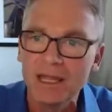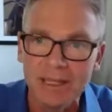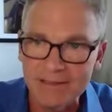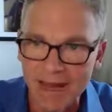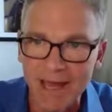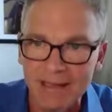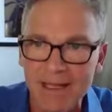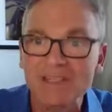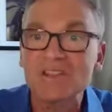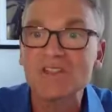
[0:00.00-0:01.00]
It's not.
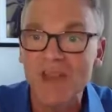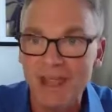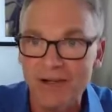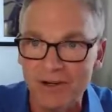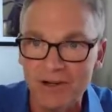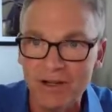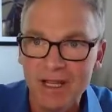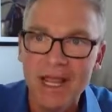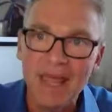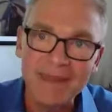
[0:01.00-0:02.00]
It's a standard,
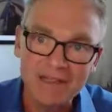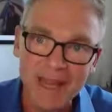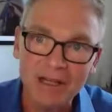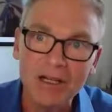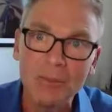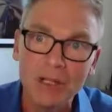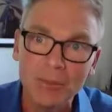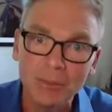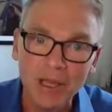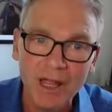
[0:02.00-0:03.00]
and that standard can be
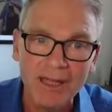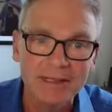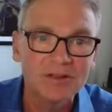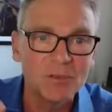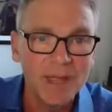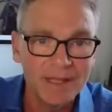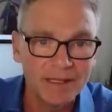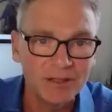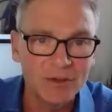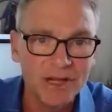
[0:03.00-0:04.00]
applied to make
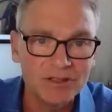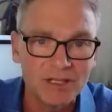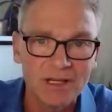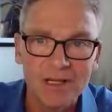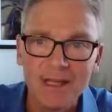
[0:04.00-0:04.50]
integration.